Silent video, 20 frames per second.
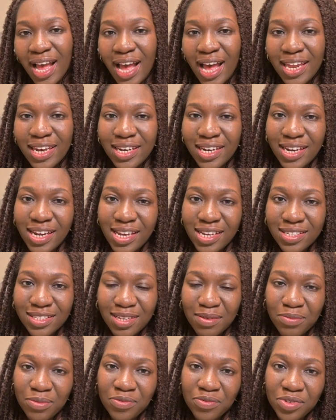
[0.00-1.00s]
And next
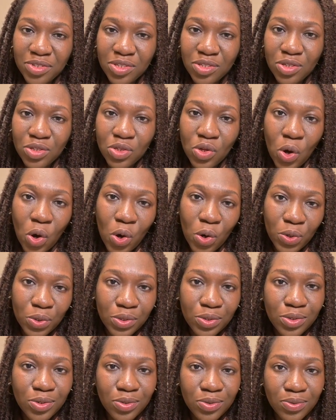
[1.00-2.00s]
I'm moving on
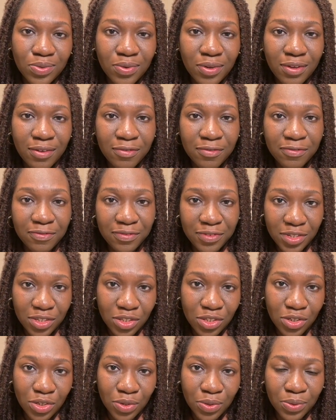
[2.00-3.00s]
to
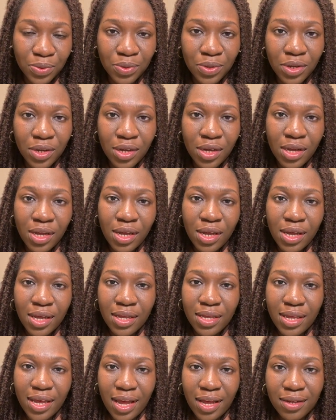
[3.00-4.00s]
video.
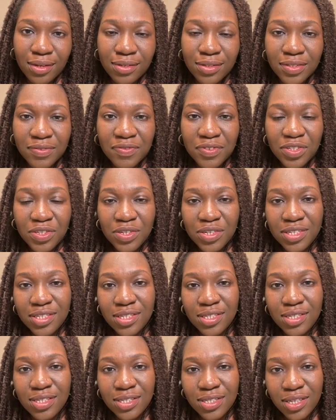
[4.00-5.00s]
Yeah, video is
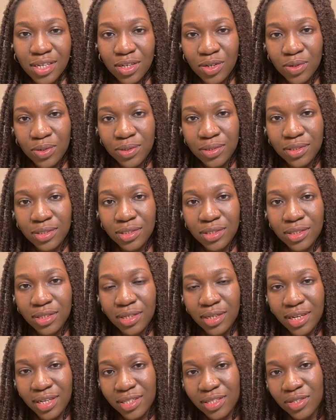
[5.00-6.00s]
the second
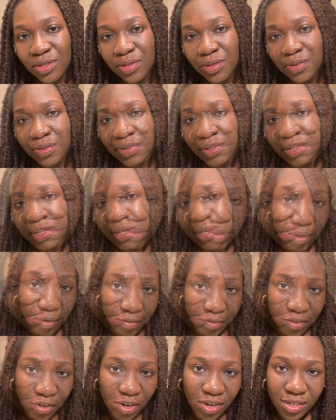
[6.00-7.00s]
category.
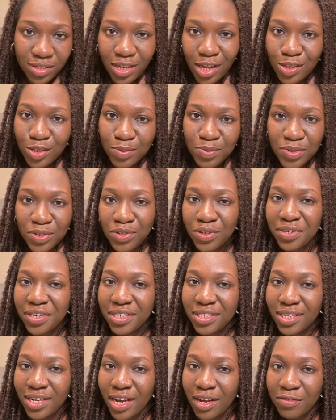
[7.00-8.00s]
Of course, assuming you
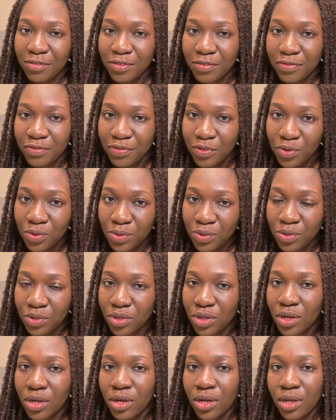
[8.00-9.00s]
already have a phone
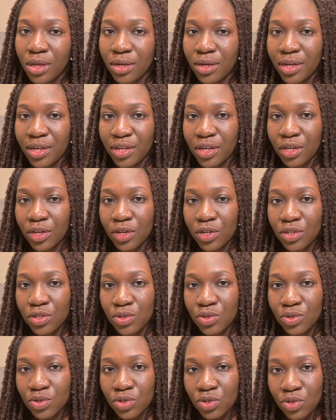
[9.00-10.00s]
that you're going
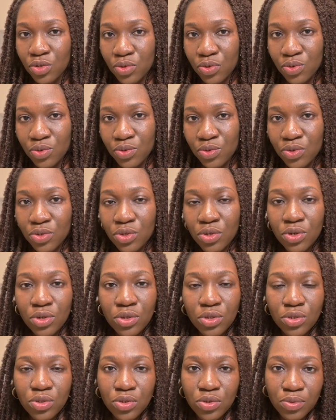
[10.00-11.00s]
to use
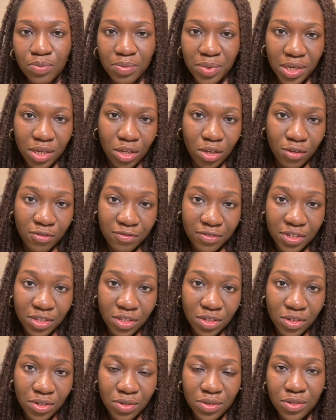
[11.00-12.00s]
to make your
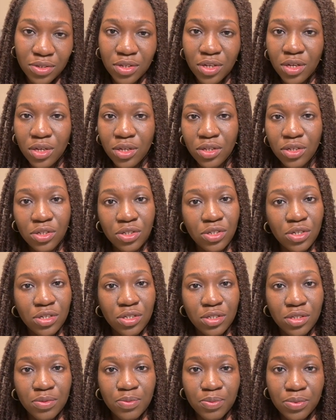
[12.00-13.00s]
videos, you
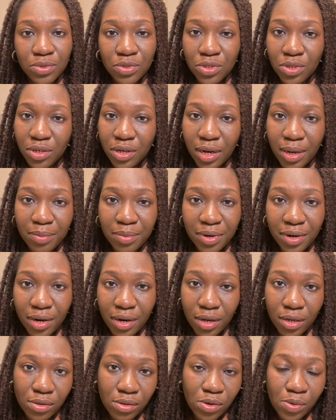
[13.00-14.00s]
just put your
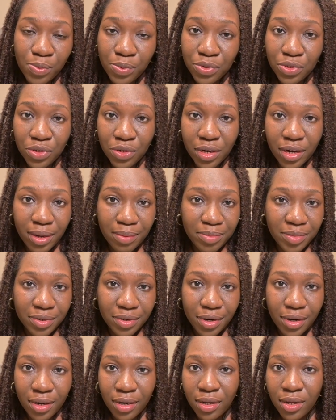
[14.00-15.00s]
camera, open your
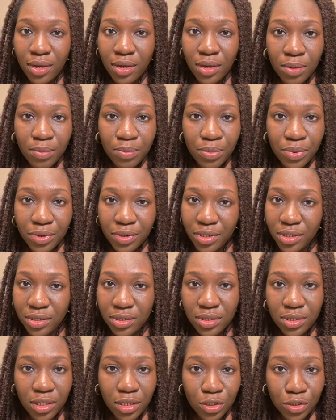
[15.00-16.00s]
camera,
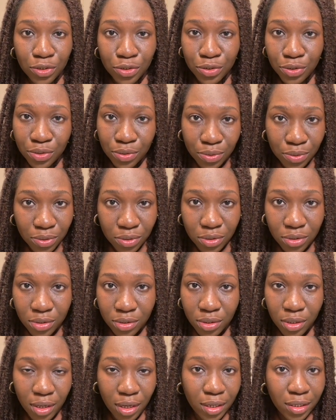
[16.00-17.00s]
point and shoot,
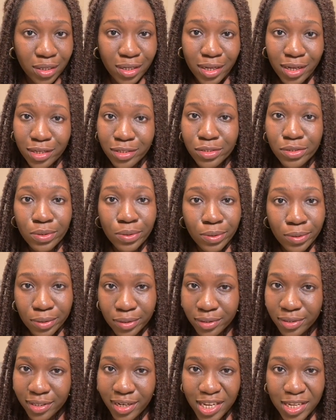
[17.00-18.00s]
and that's
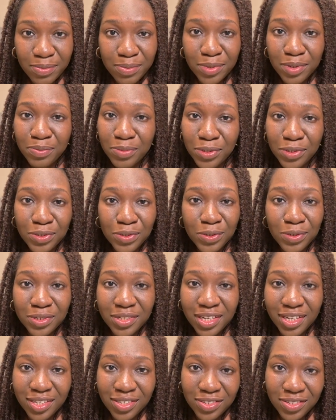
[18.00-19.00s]
all. That's pretty much all
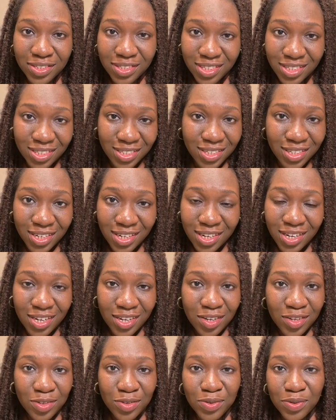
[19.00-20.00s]
that you need
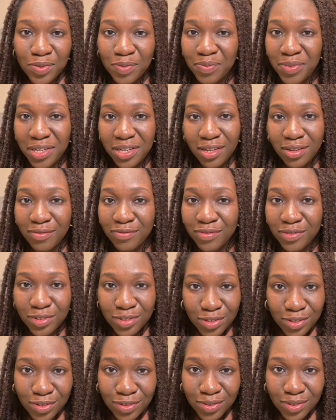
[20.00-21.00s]
to make a
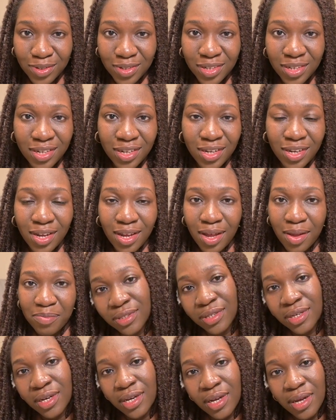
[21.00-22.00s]
video.
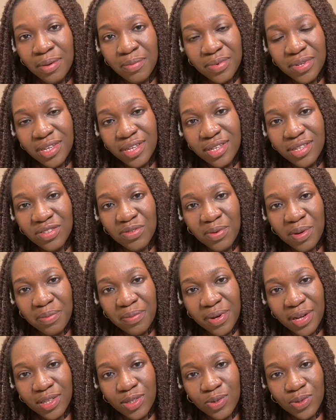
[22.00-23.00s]
Please
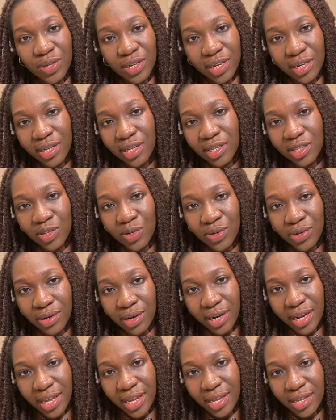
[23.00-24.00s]
remember to clean your
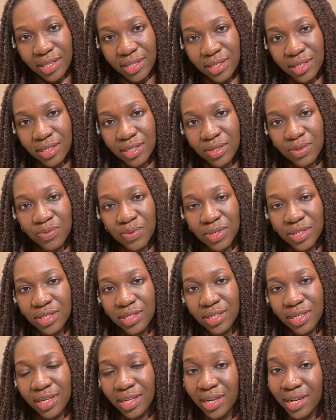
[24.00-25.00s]
lens
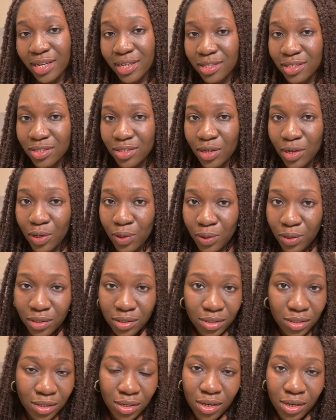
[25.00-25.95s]
with a lens cloth.